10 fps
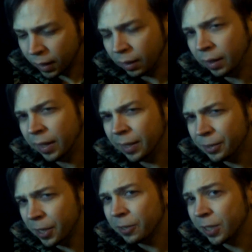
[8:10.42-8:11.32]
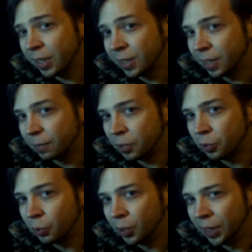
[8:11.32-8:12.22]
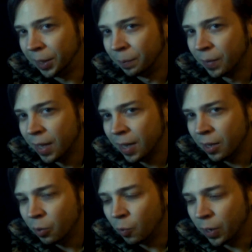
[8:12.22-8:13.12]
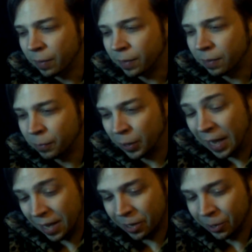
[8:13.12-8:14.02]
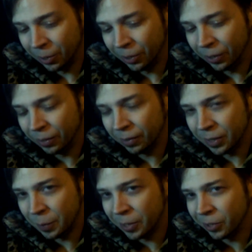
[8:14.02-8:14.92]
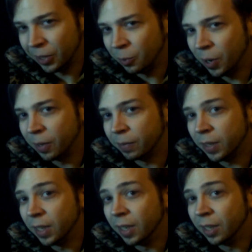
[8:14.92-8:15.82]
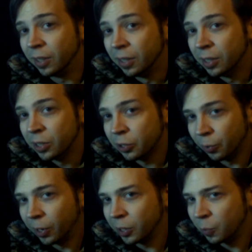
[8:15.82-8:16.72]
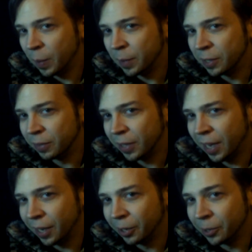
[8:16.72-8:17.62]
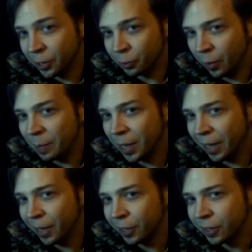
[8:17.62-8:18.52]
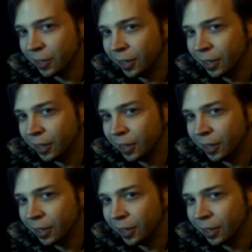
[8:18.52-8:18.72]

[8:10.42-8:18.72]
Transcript: And there's other Sega stuff too. For the hacker, especially, one of the strongest weapons for the hacker is a Dreamcast.